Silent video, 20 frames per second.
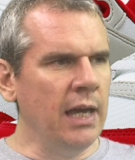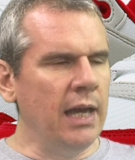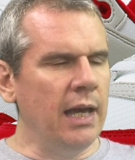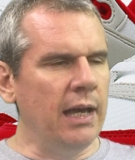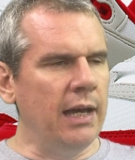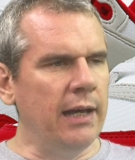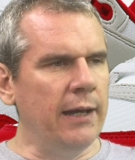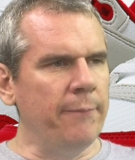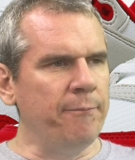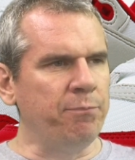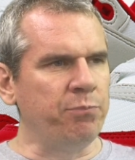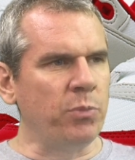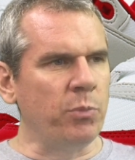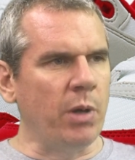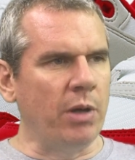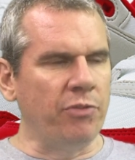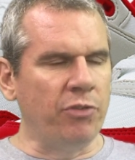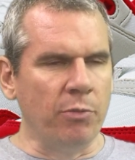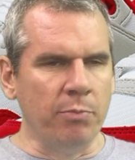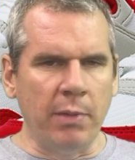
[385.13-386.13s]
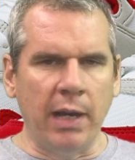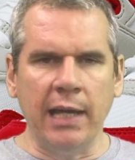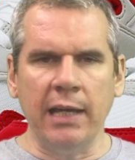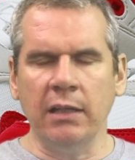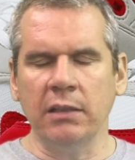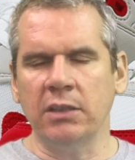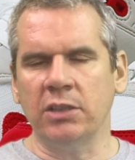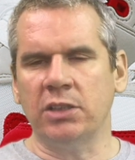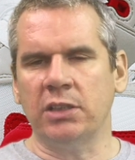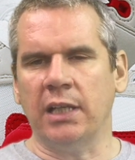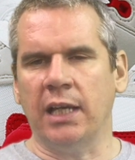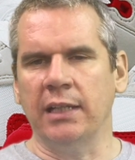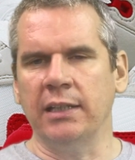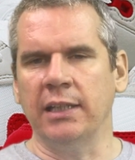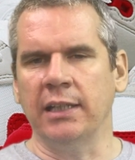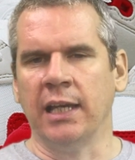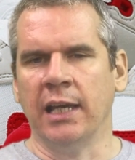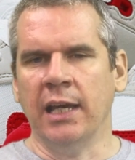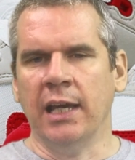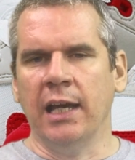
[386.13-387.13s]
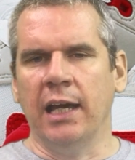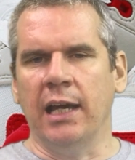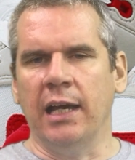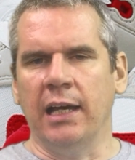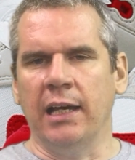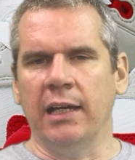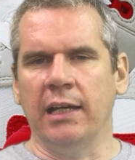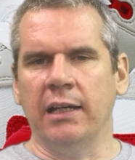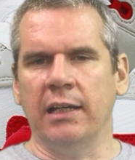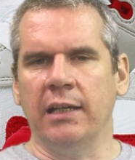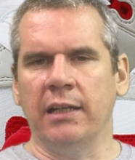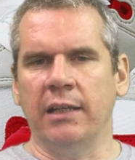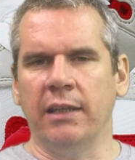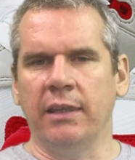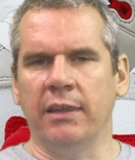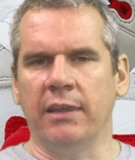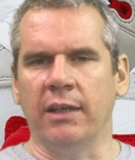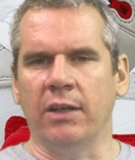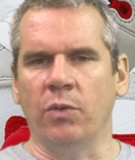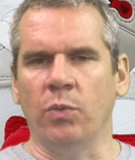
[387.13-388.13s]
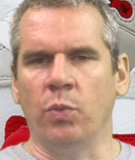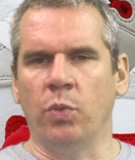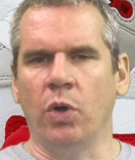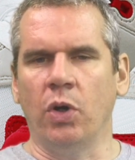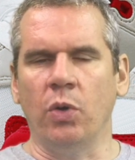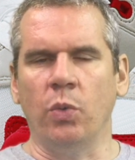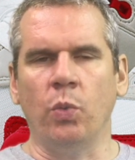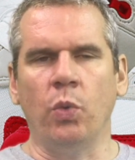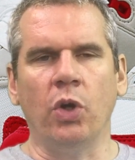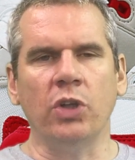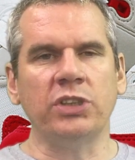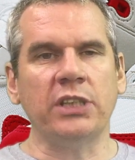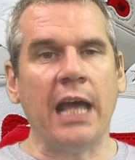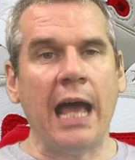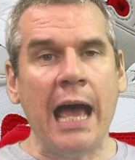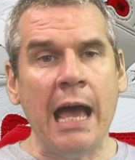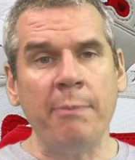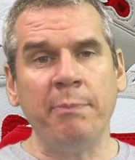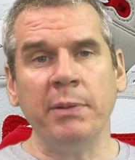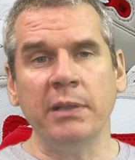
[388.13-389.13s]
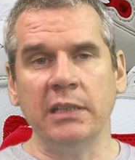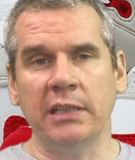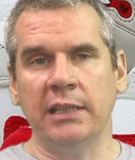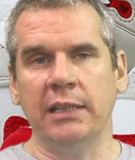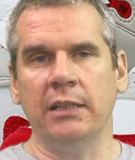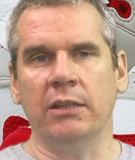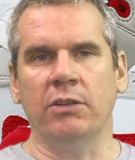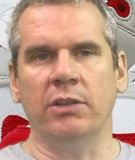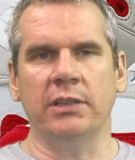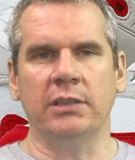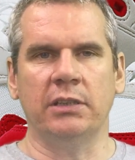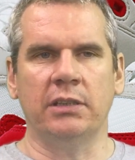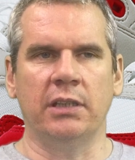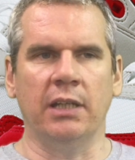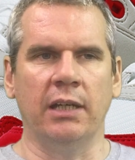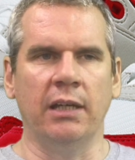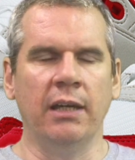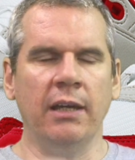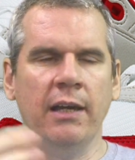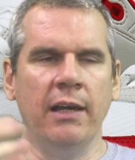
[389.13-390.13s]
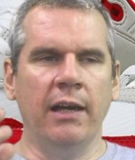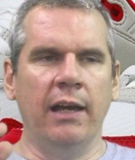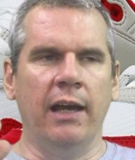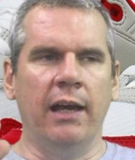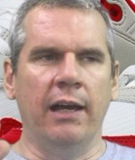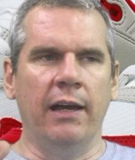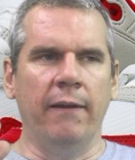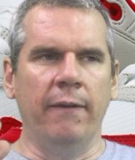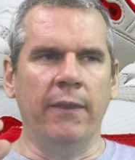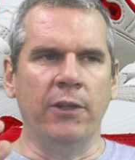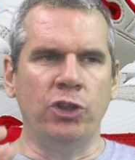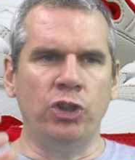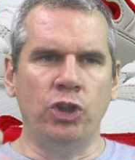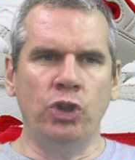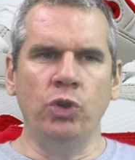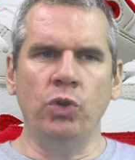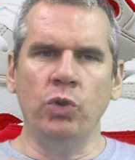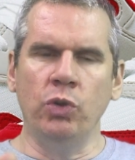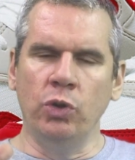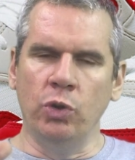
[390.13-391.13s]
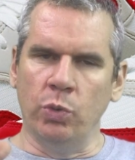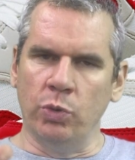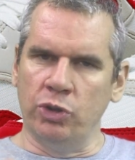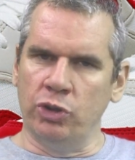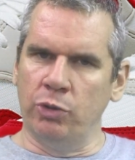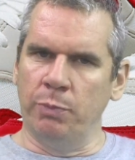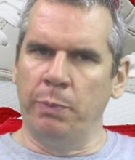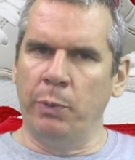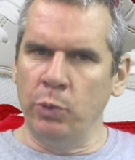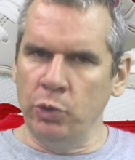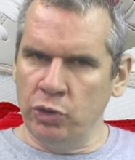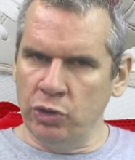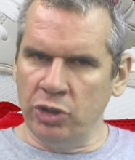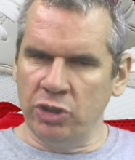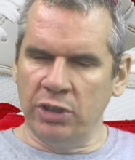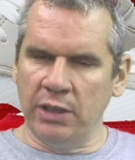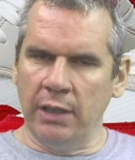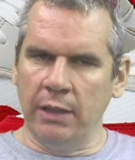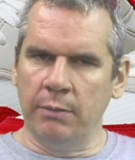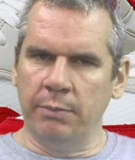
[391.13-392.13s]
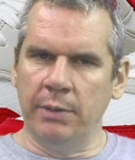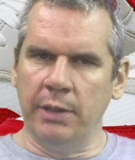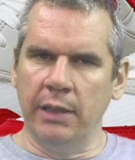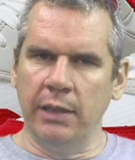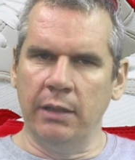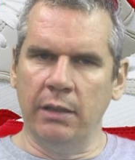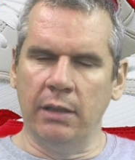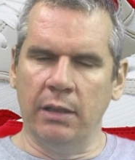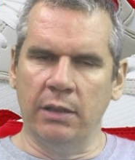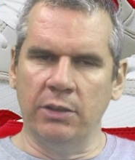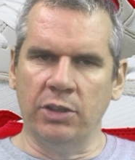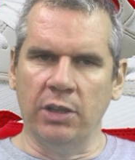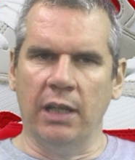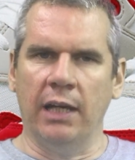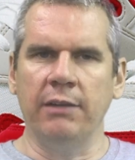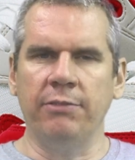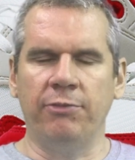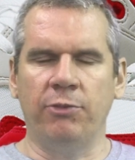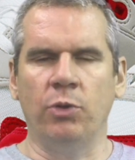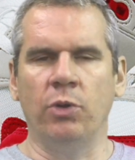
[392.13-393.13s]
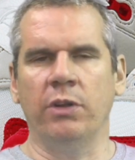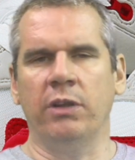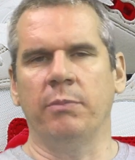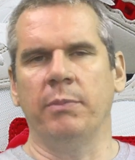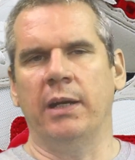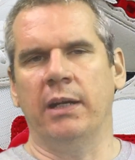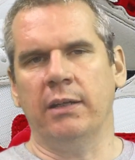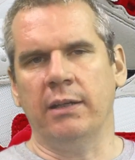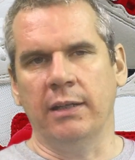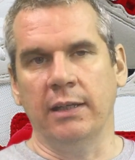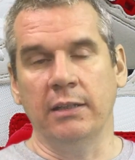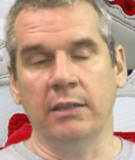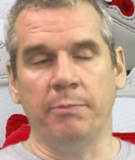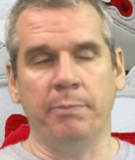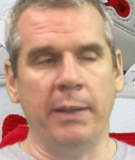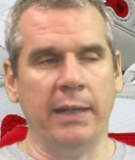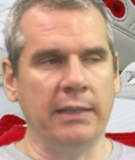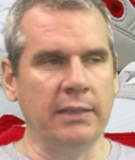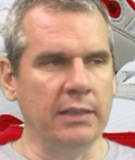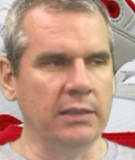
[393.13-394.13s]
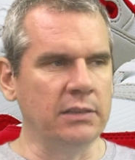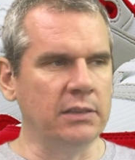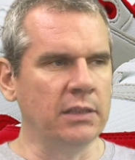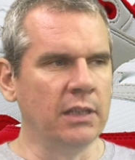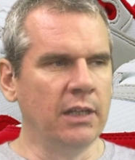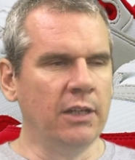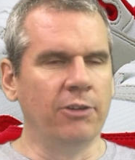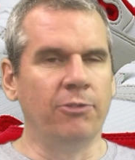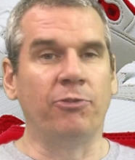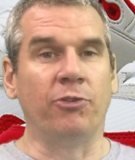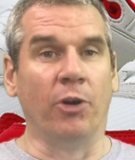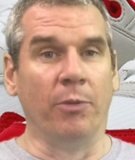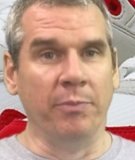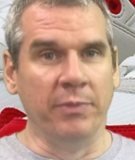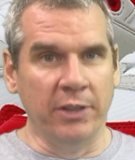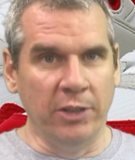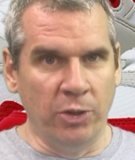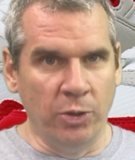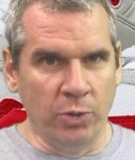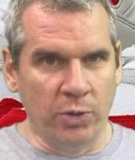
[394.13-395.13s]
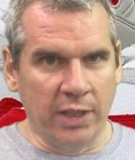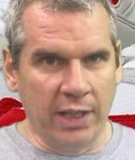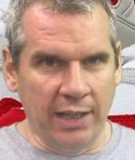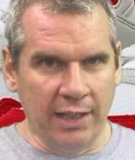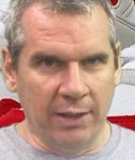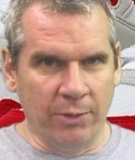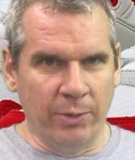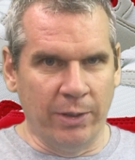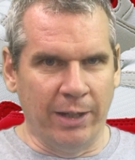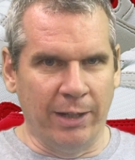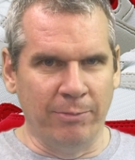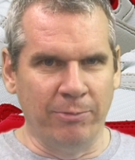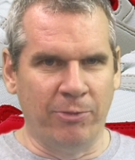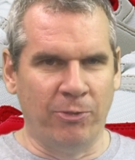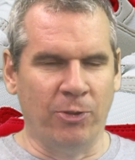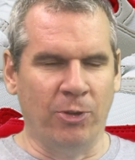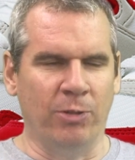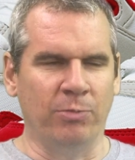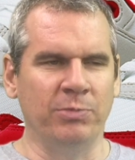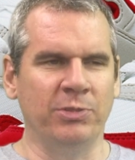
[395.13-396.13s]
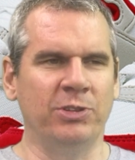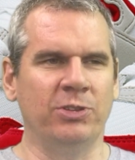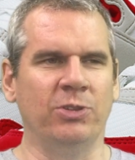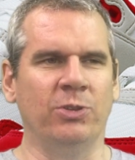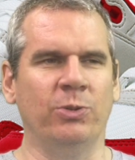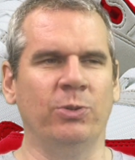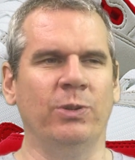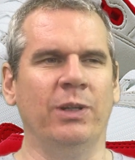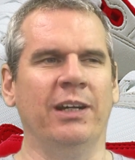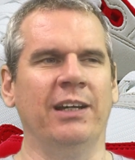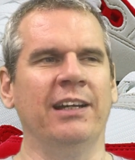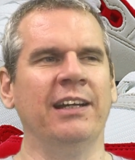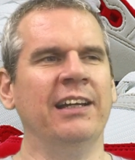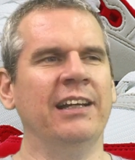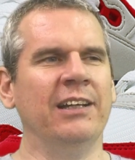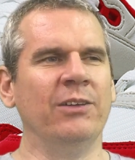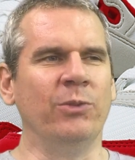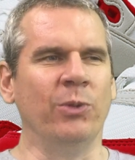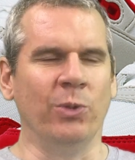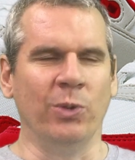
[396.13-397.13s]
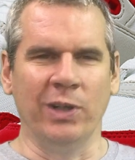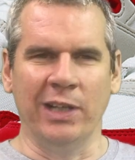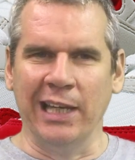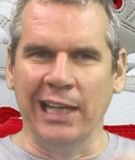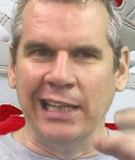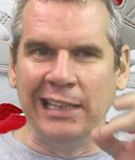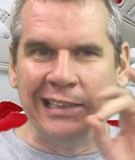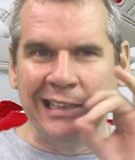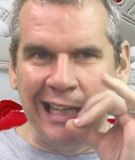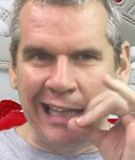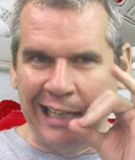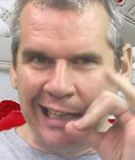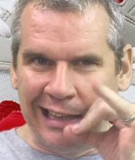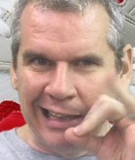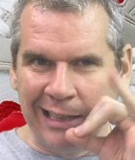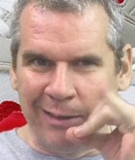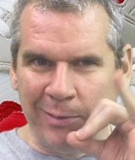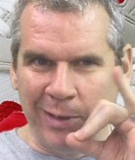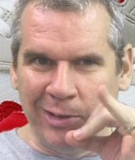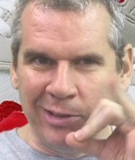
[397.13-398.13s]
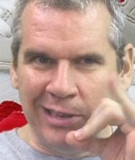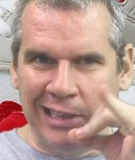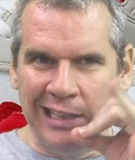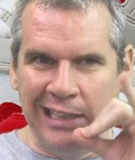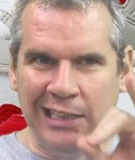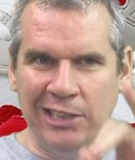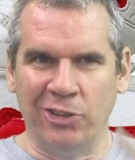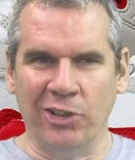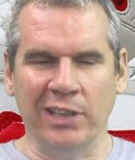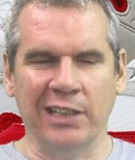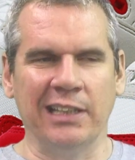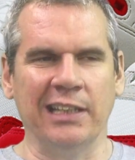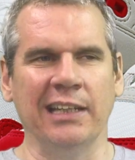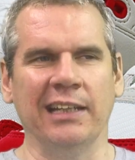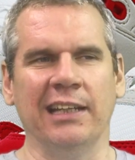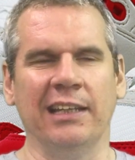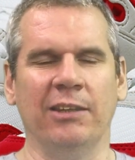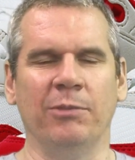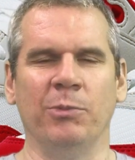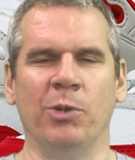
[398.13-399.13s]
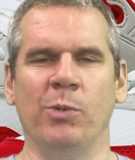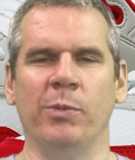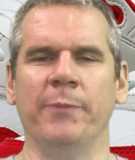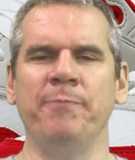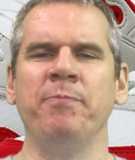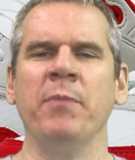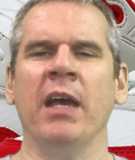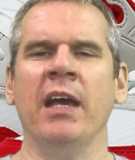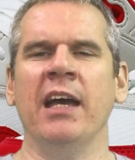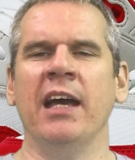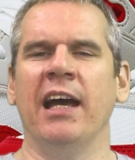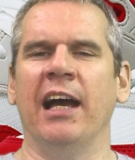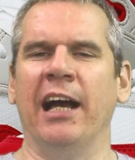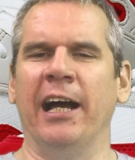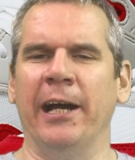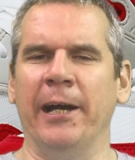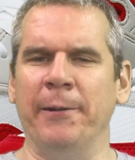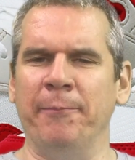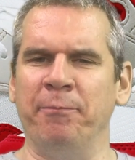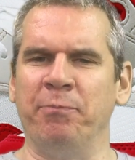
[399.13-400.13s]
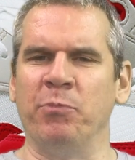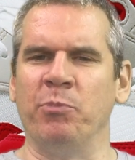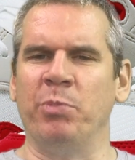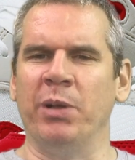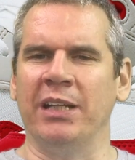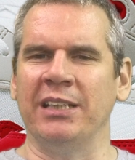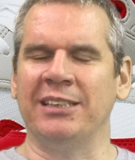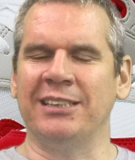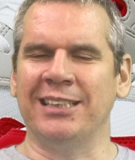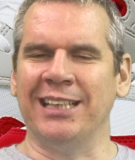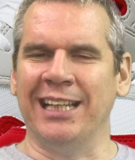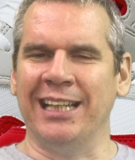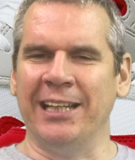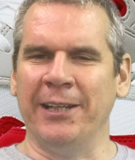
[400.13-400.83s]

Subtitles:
But from my understanding, that what's happened here is that the shoe that was supposed to celebrate the July 4th American independence from the UK, where I'm from, so we won't get into anything about tea drinking at the moment, but